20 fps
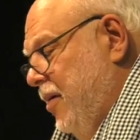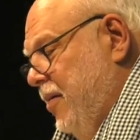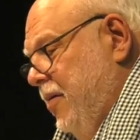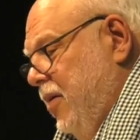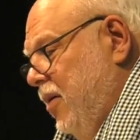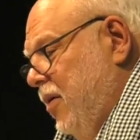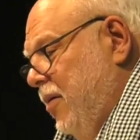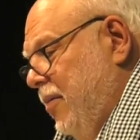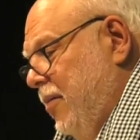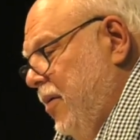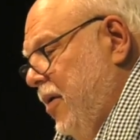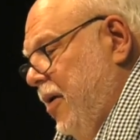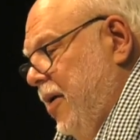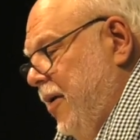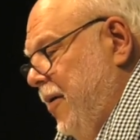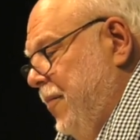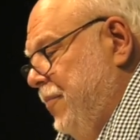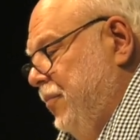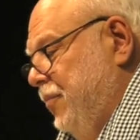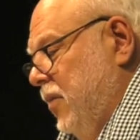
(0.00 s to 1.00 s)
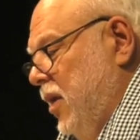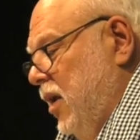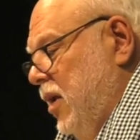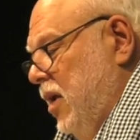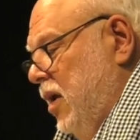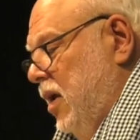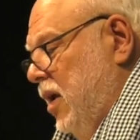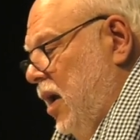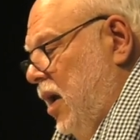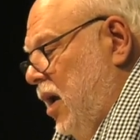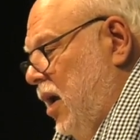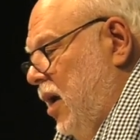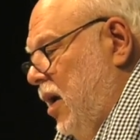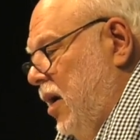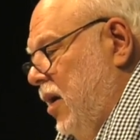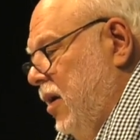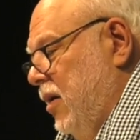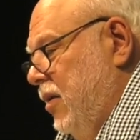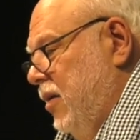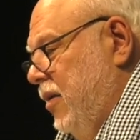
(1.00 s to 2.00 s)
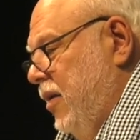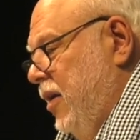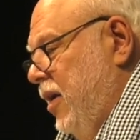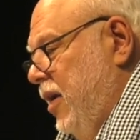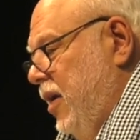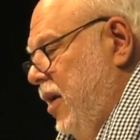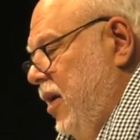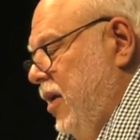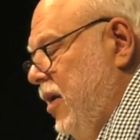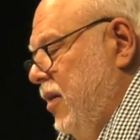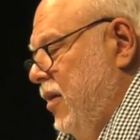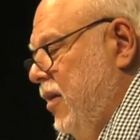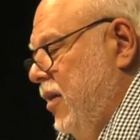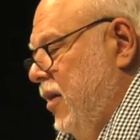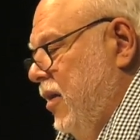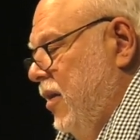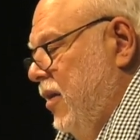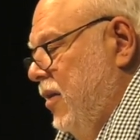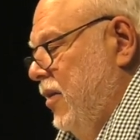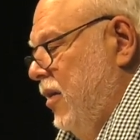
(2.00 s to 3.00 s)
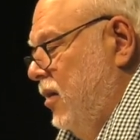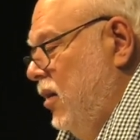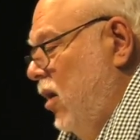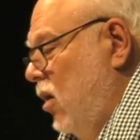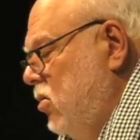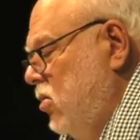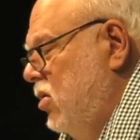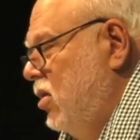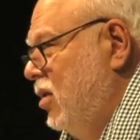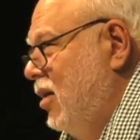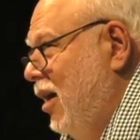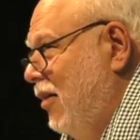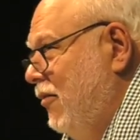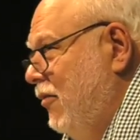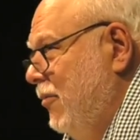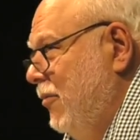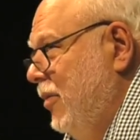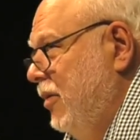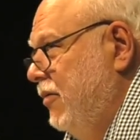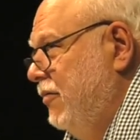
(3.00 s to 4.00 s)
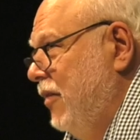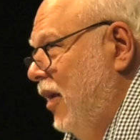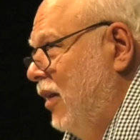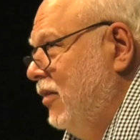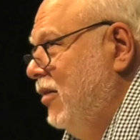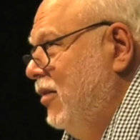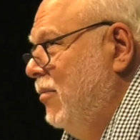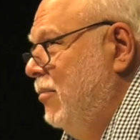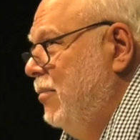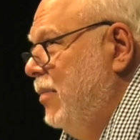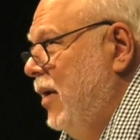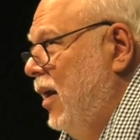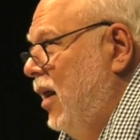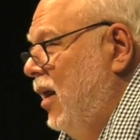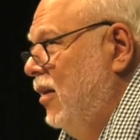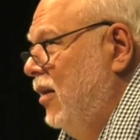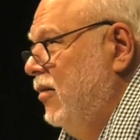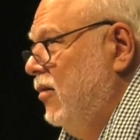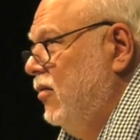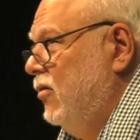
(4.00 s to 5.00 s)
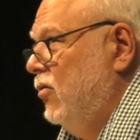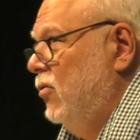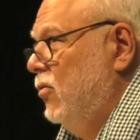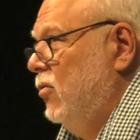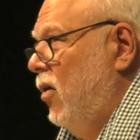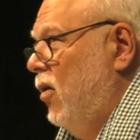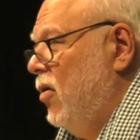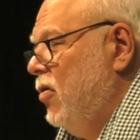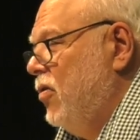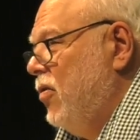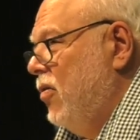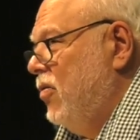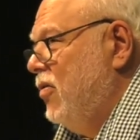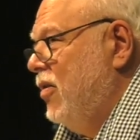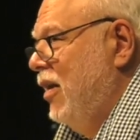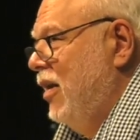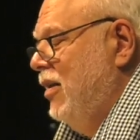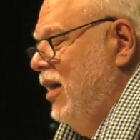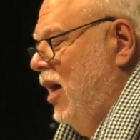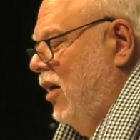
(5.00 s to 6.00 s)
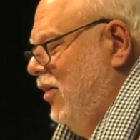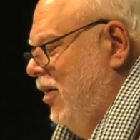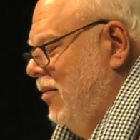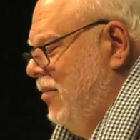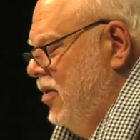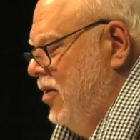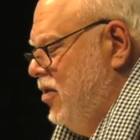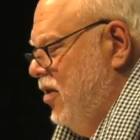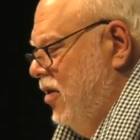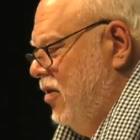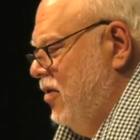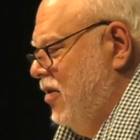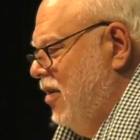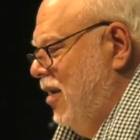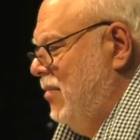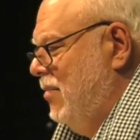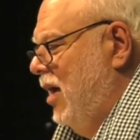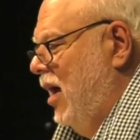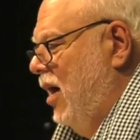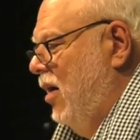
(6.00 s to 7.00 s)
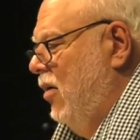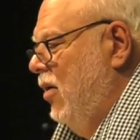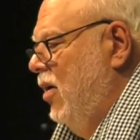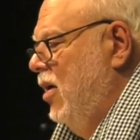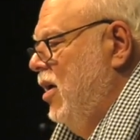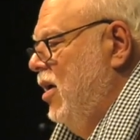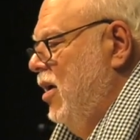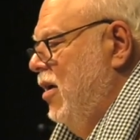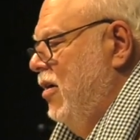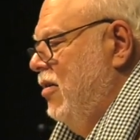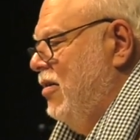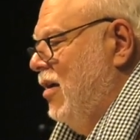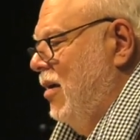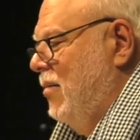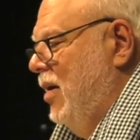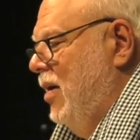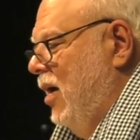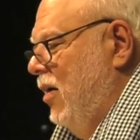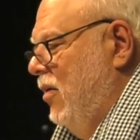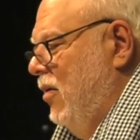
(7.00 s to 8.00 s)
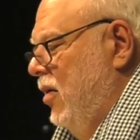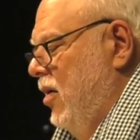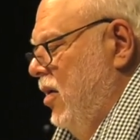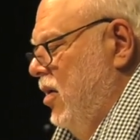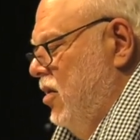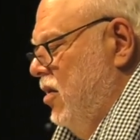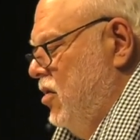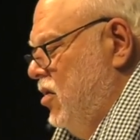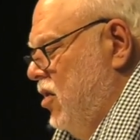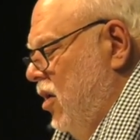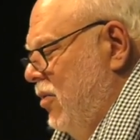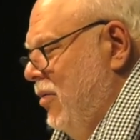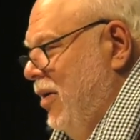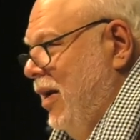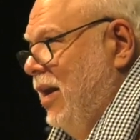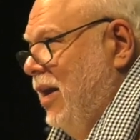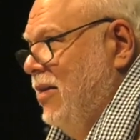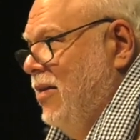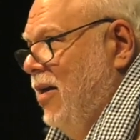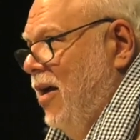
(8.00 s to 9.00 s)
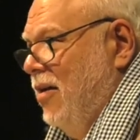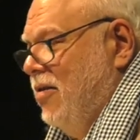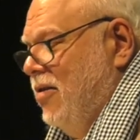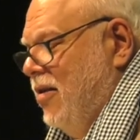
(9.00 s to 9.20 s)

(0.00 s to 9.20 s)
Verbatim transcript: you know, um, uh, the, the, the, local government felt compelled to also send out images somehow, somehow showing the